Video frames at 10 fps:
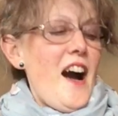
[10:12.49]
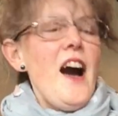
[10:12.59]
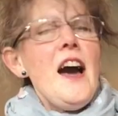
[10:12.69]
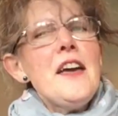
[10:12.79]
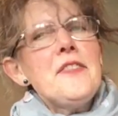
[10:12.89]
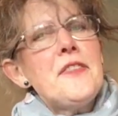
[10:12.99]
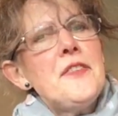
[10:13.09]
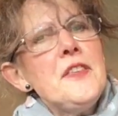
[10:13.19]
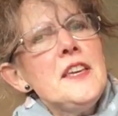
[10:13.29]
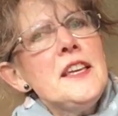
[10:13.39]
I
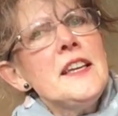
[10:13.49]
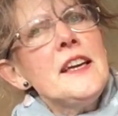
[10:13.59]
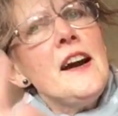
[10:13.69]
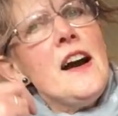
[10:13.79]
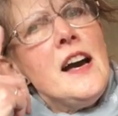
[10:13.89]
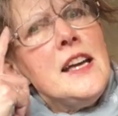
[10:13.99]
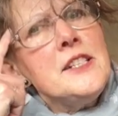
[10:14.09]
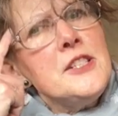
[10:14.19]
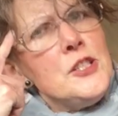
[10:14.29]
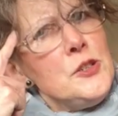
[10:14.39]
think
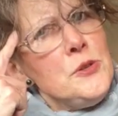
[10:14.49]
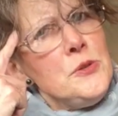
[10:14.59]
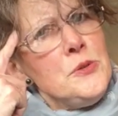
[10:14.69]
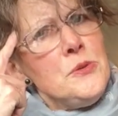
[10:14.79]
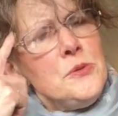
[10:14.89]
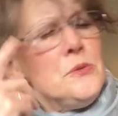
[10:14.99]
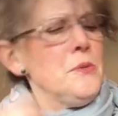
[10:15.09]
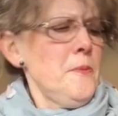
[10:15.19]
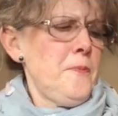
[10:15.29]
I do.